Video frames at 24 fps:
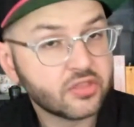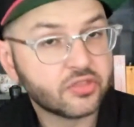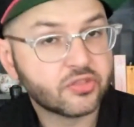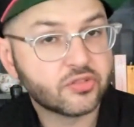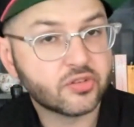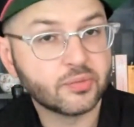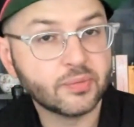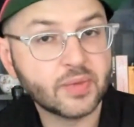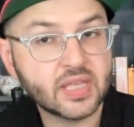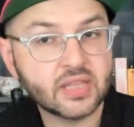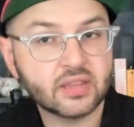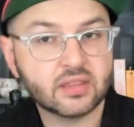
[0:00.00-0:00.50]

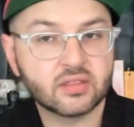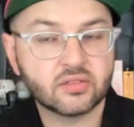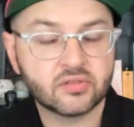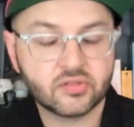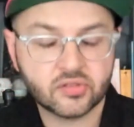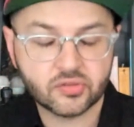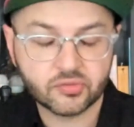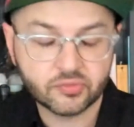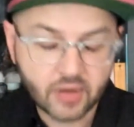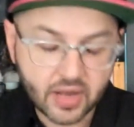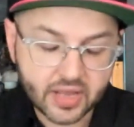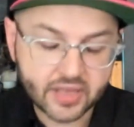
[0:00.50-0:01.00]
to me,
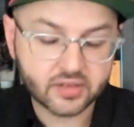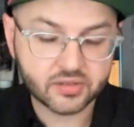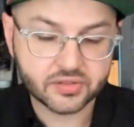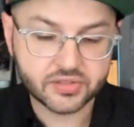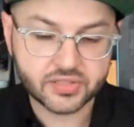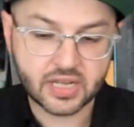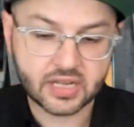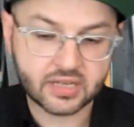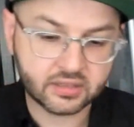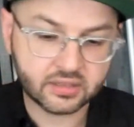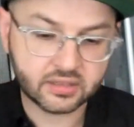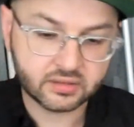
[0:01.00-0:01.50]
to my
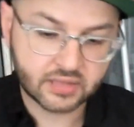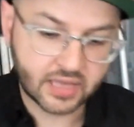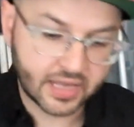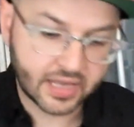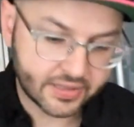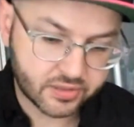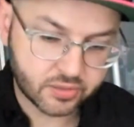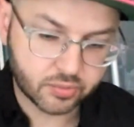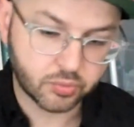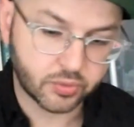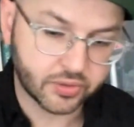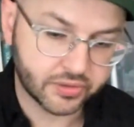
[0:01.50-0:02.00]
understanding,
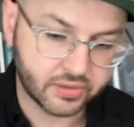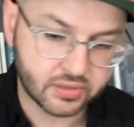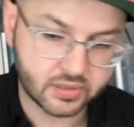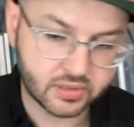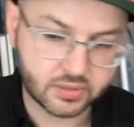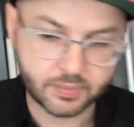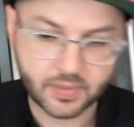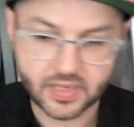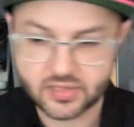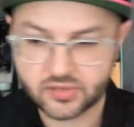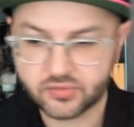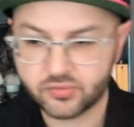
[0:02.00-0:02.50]
that's what the
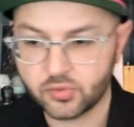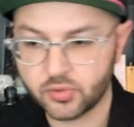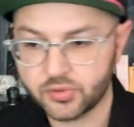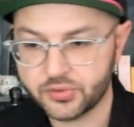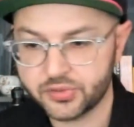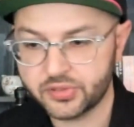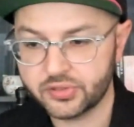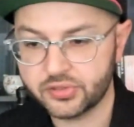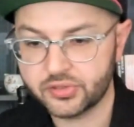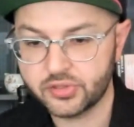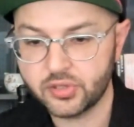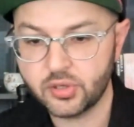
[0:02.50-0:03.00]
Space
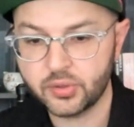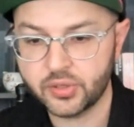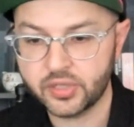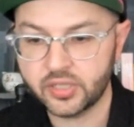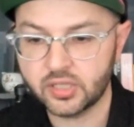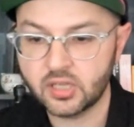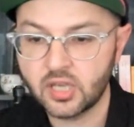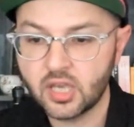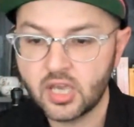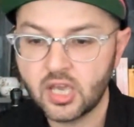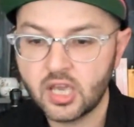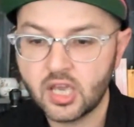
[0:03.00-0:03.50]
Force is
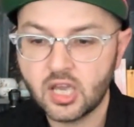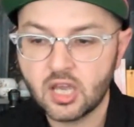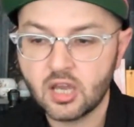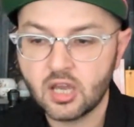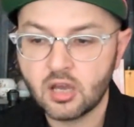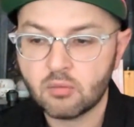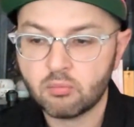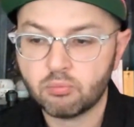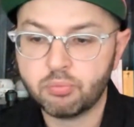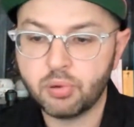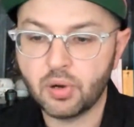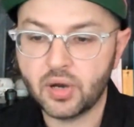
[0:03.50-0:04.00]
doing.
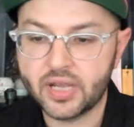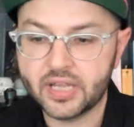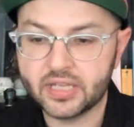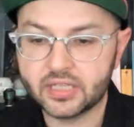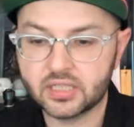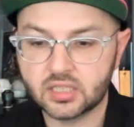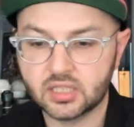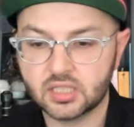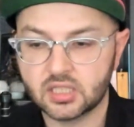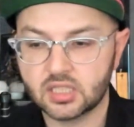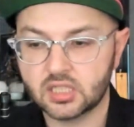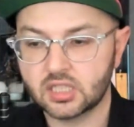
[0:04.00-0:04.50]

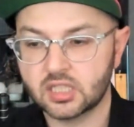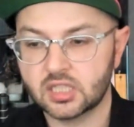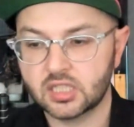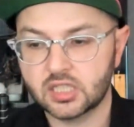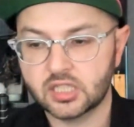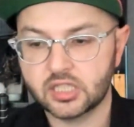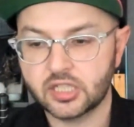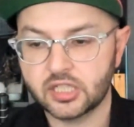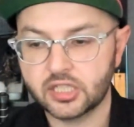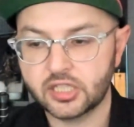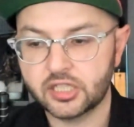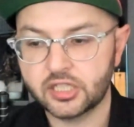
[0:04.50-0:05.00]
But,
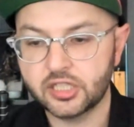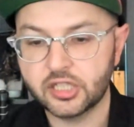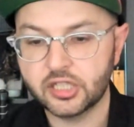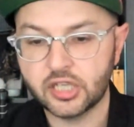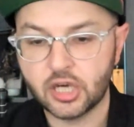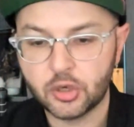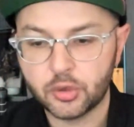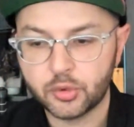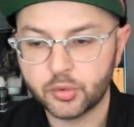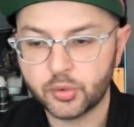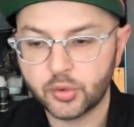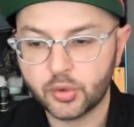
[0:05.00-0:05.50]
you
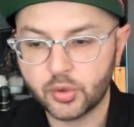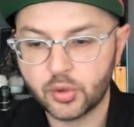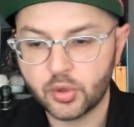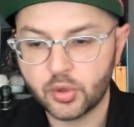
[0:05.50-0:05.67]
know,